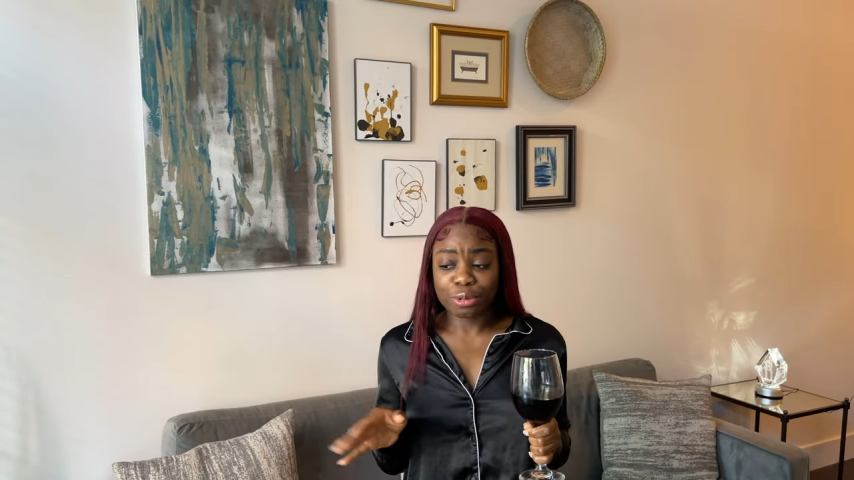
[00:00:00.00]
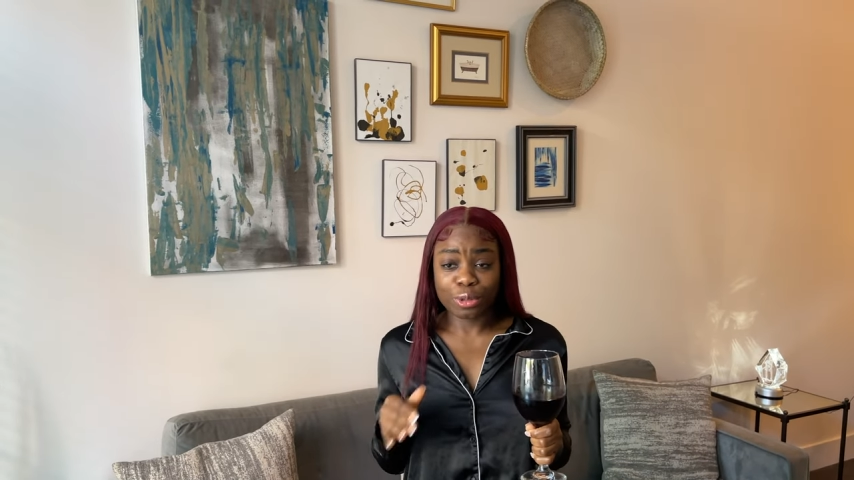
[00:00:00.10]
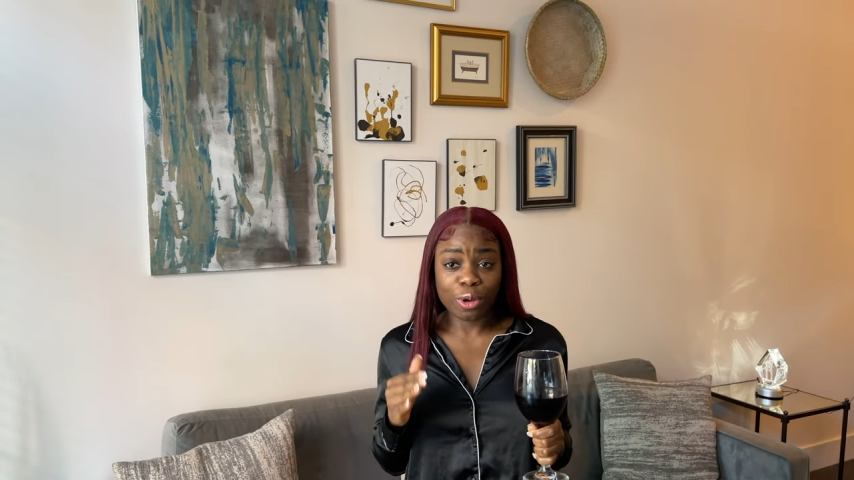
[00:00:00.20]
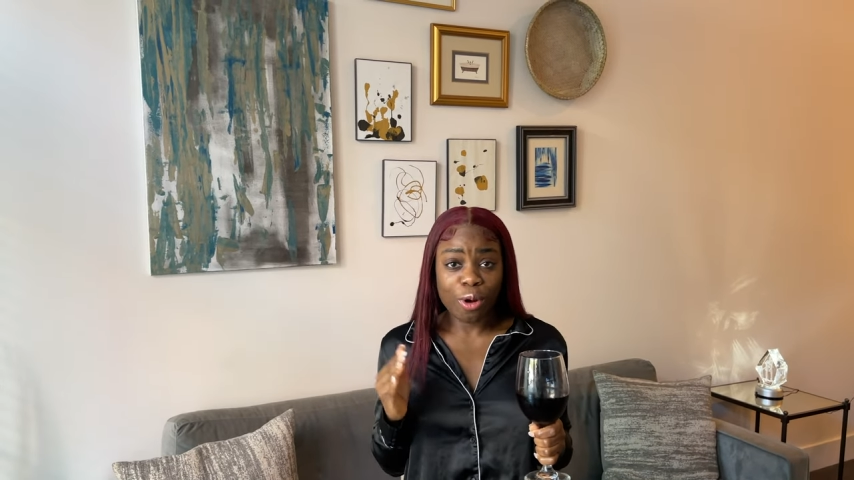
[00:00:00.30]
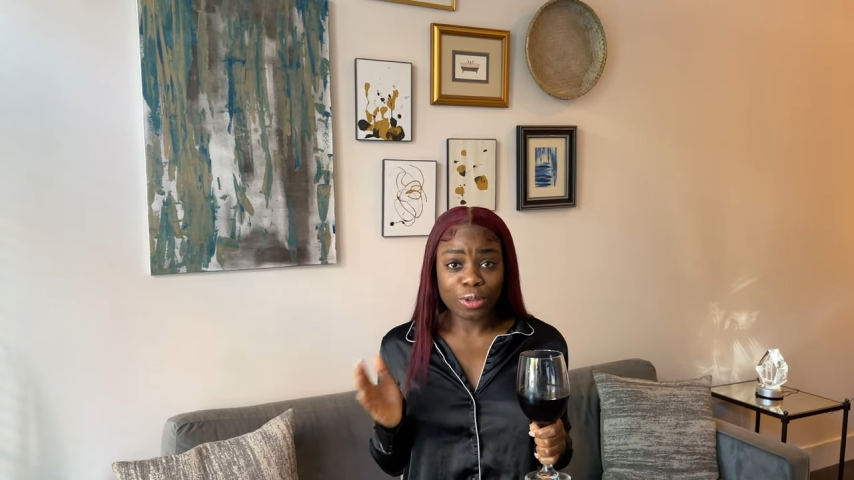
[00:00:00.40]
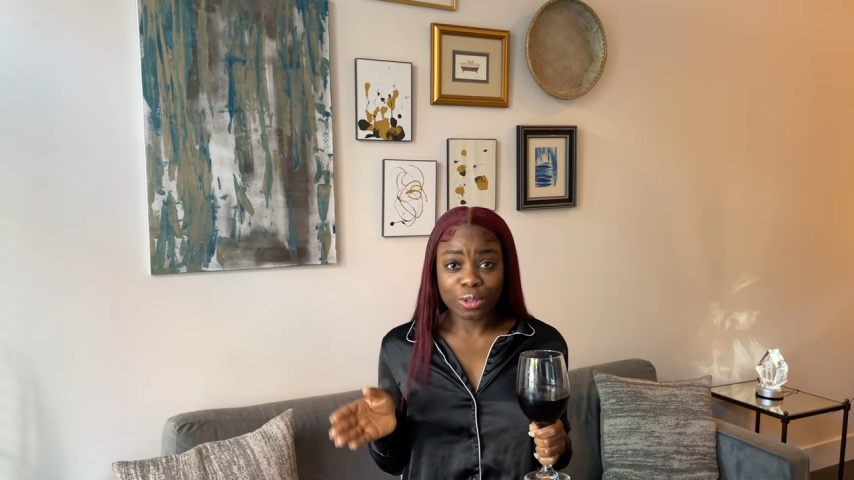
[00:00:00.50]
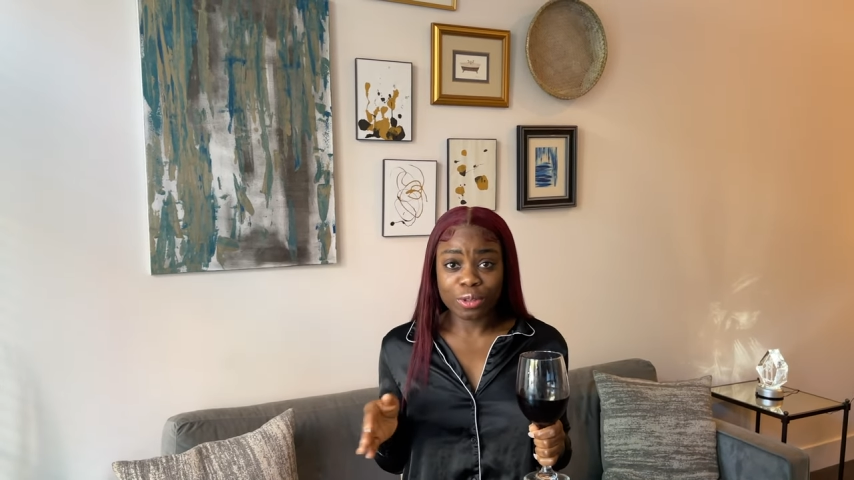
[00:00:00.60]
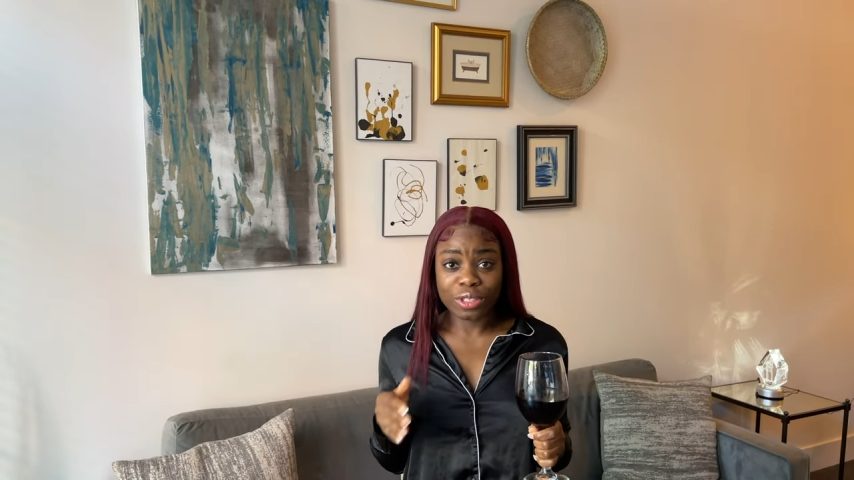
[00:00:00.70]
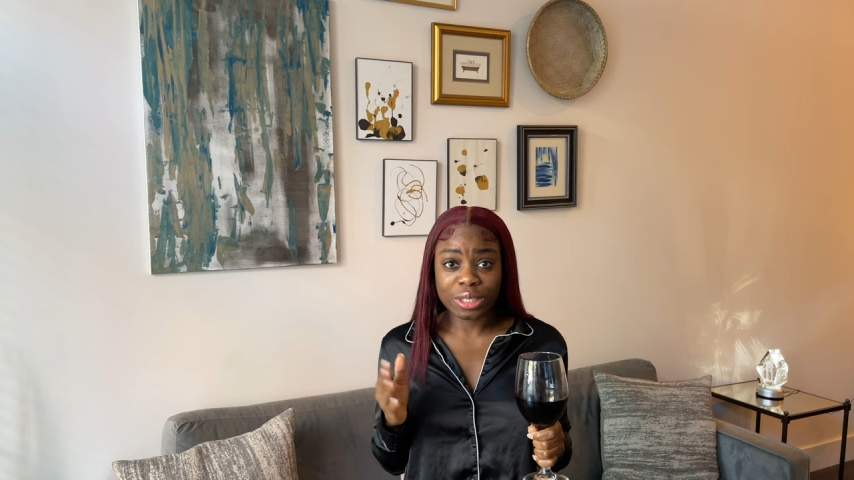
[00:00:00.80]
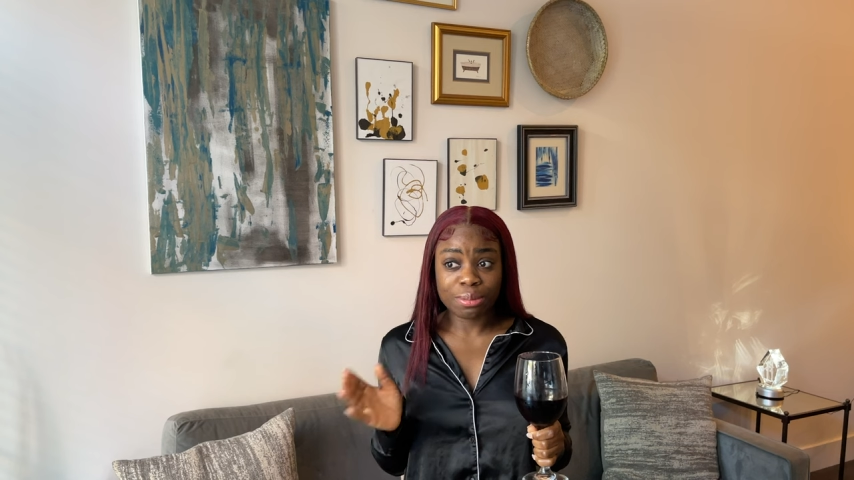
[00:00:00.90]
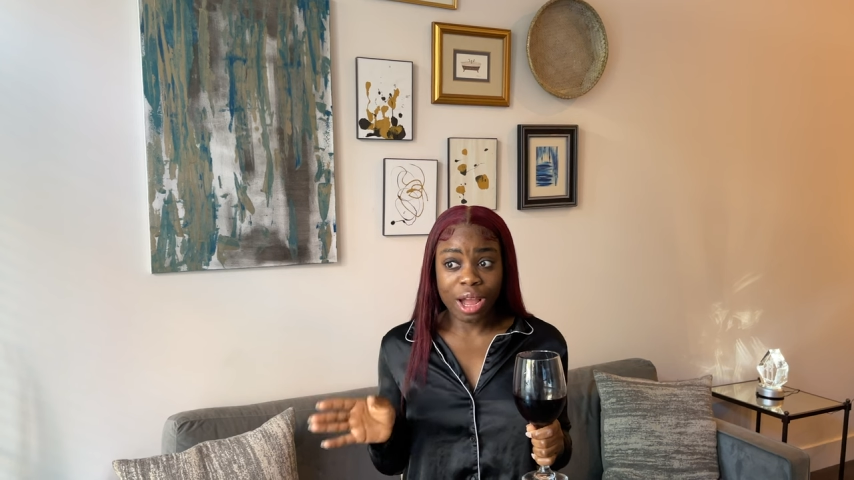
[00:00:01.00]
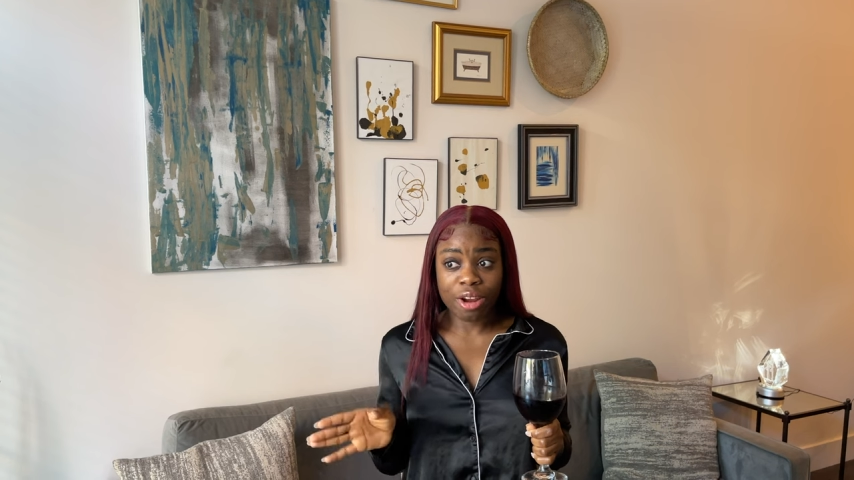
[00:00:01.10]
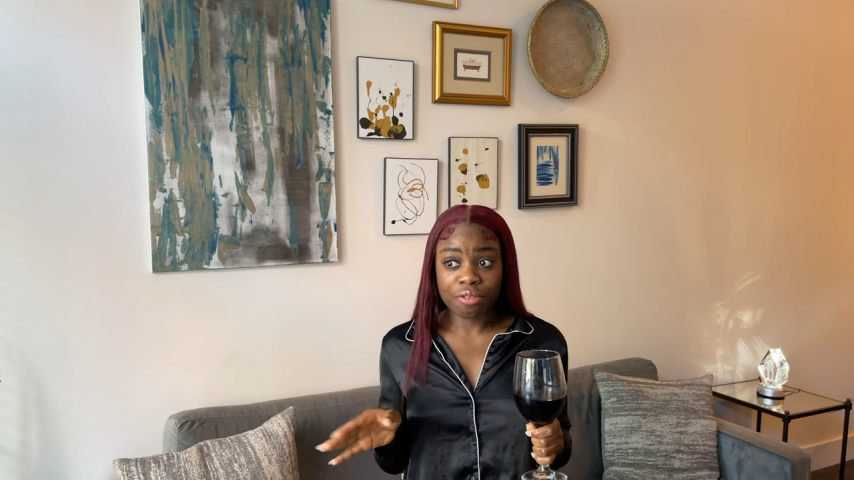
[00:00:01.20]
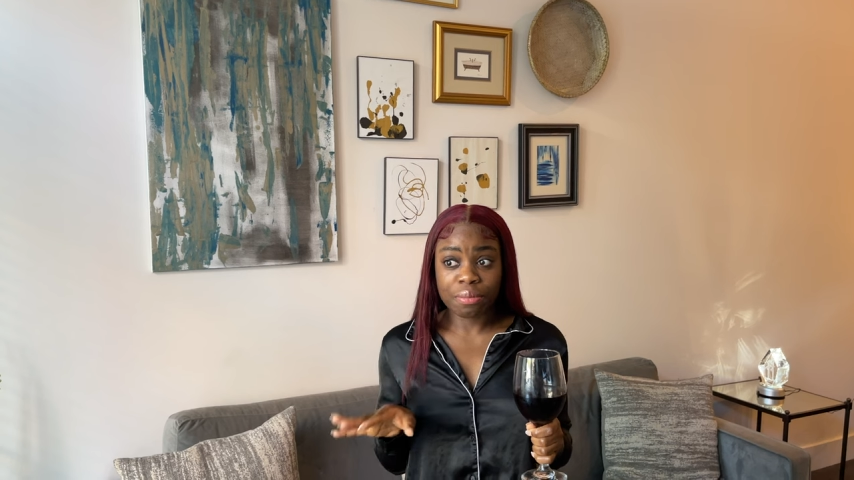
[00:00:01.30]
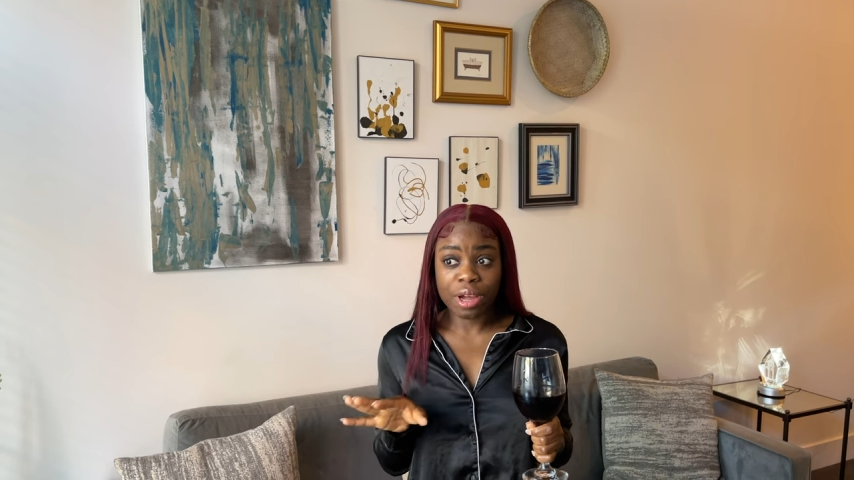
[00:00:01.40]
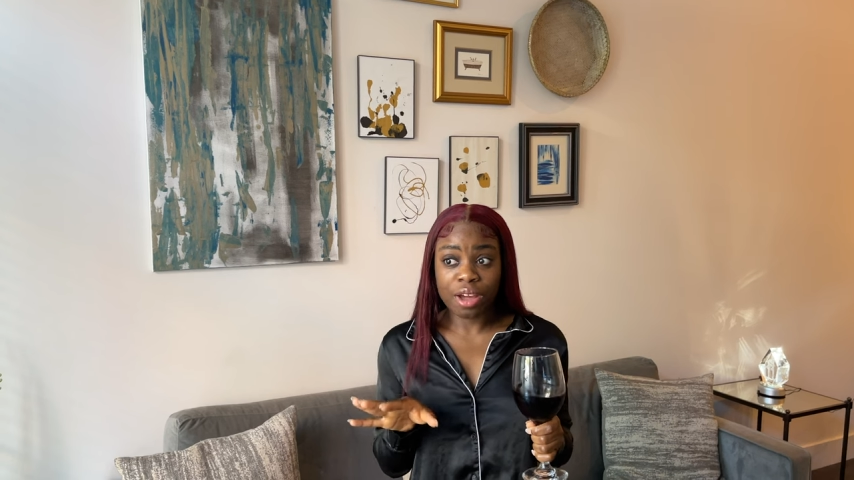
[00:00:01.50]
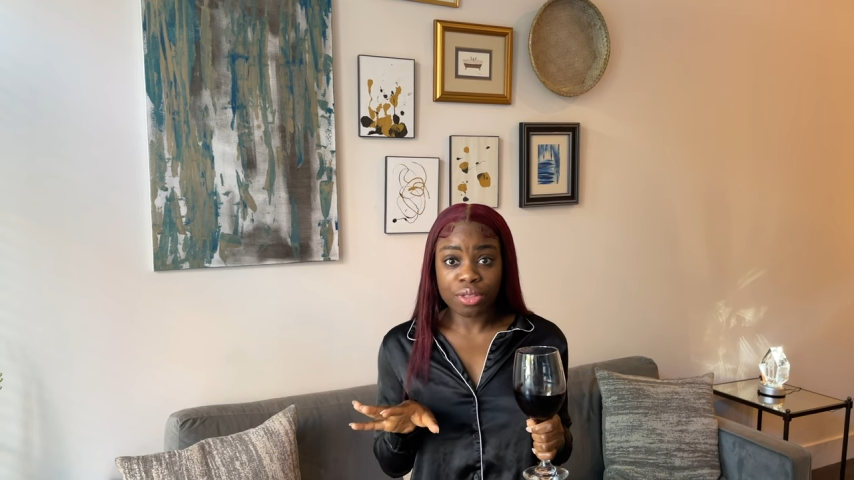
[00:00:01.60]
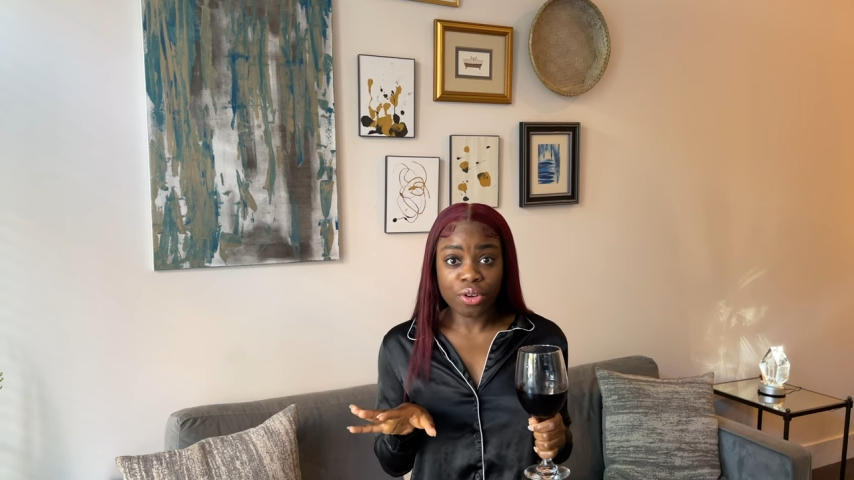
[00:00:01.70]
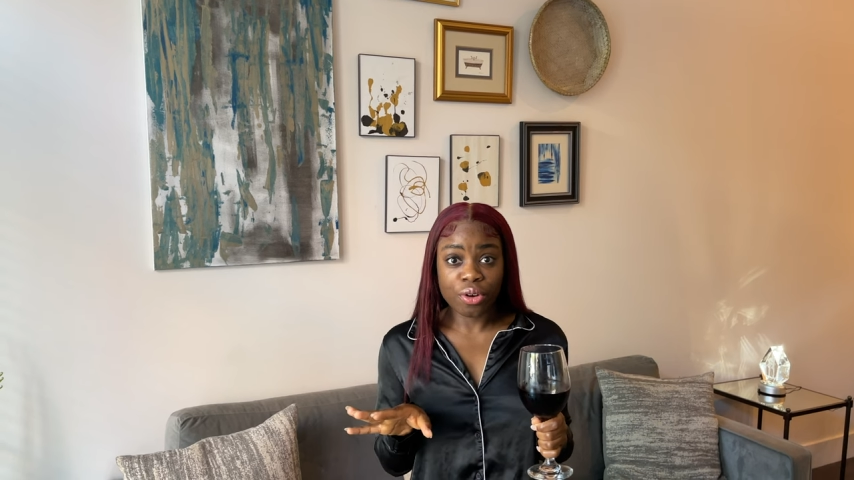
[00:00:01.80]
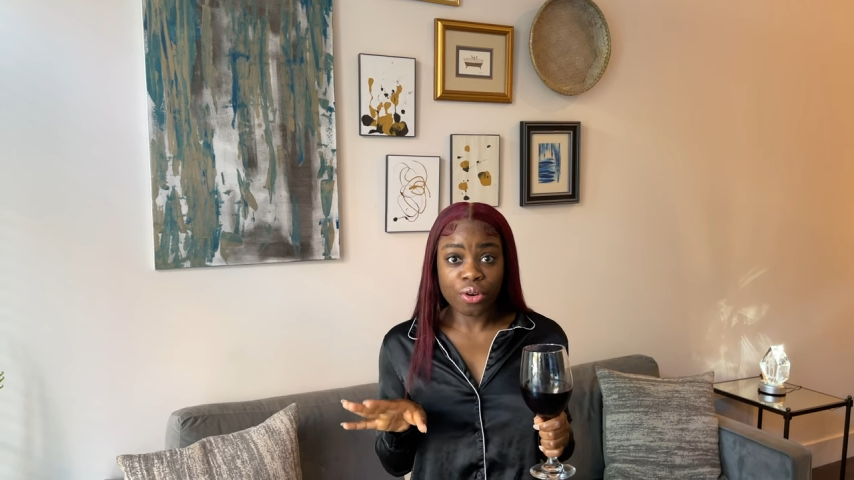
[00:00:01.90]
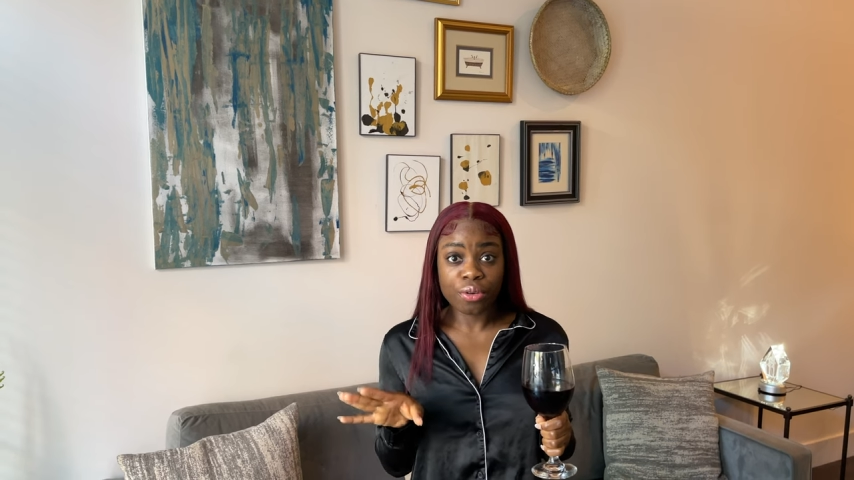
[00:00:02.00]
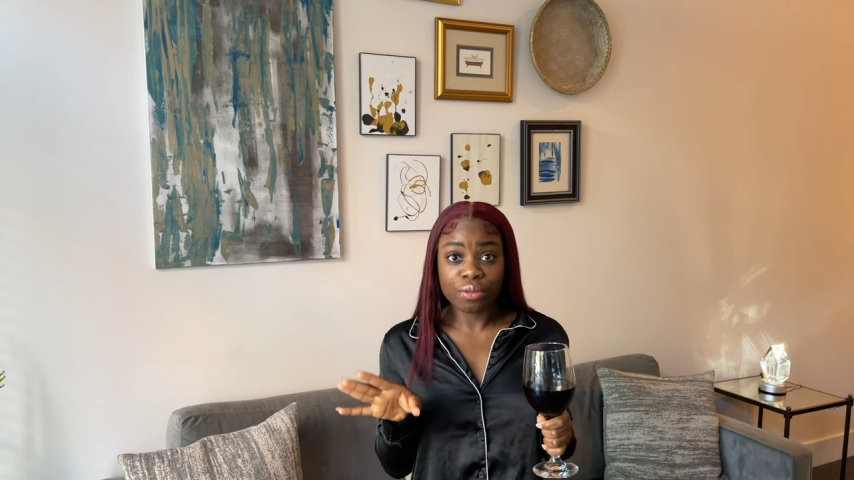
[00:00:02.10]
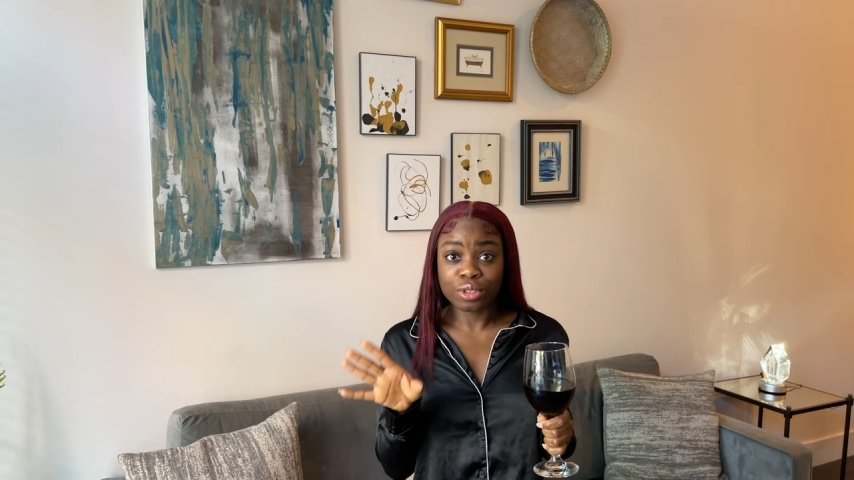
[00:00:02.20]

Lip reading: was also inspired from other